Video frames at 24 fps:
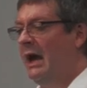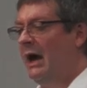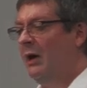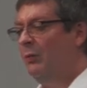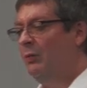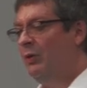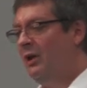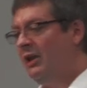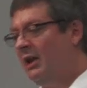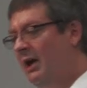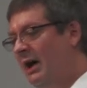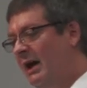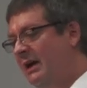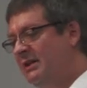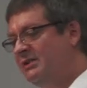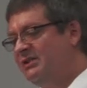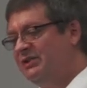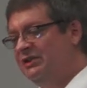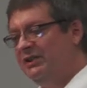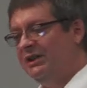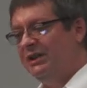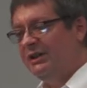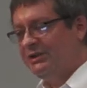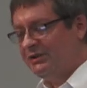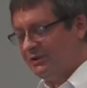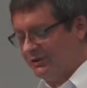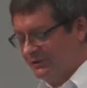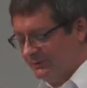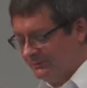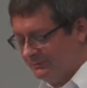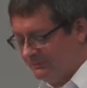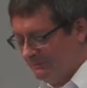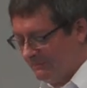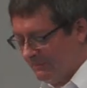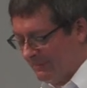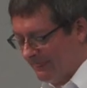I realized
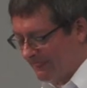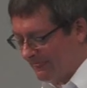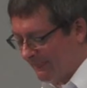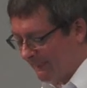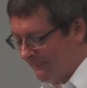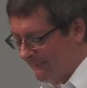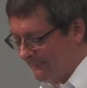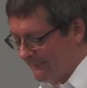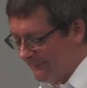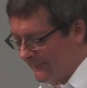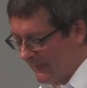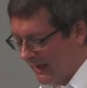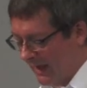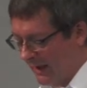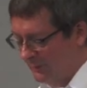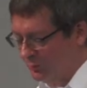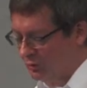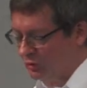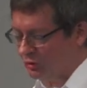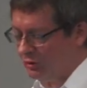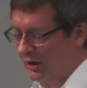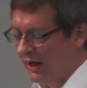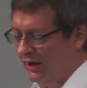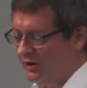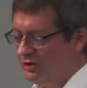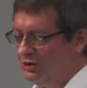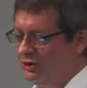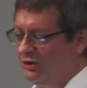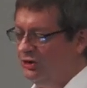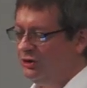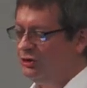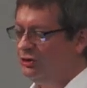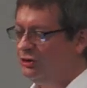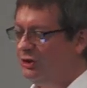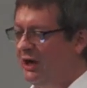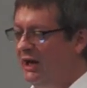this
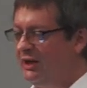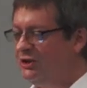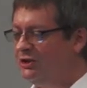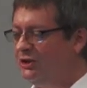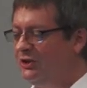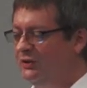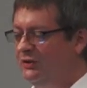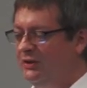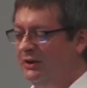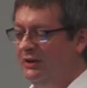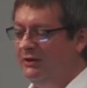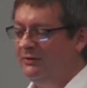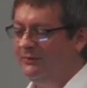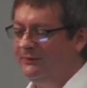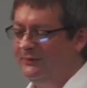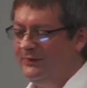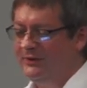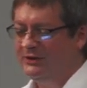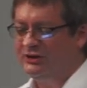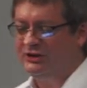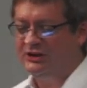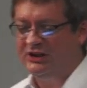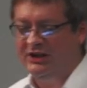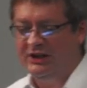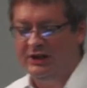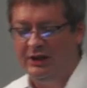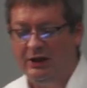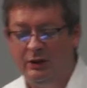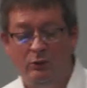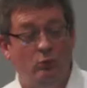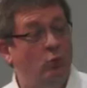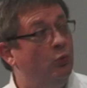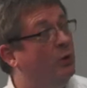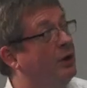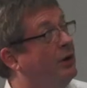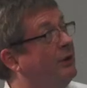abstraction distraction thing fits
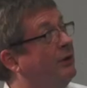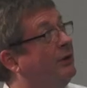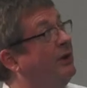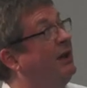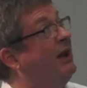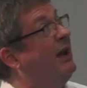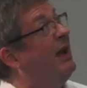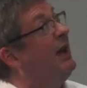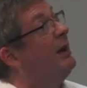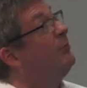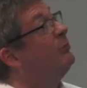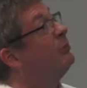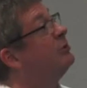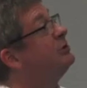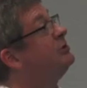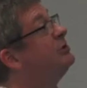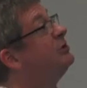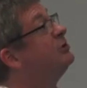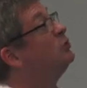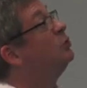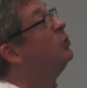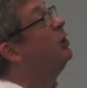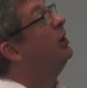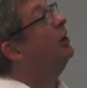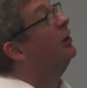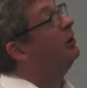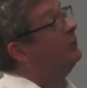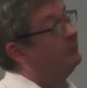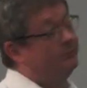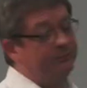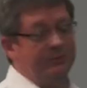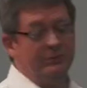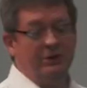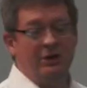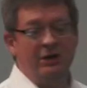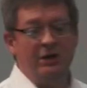in with cameras as
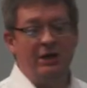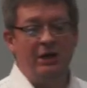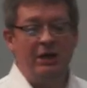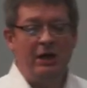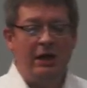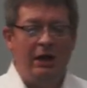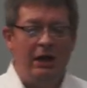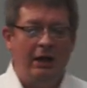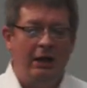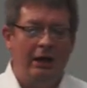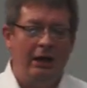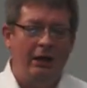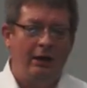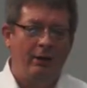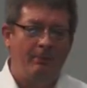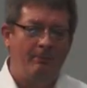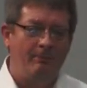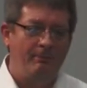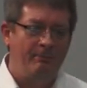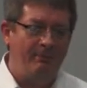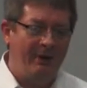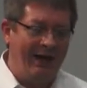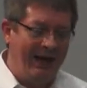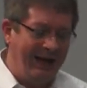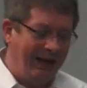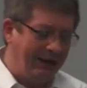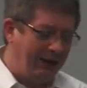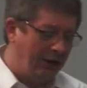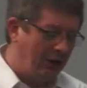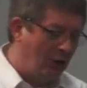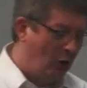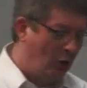well. Uh, back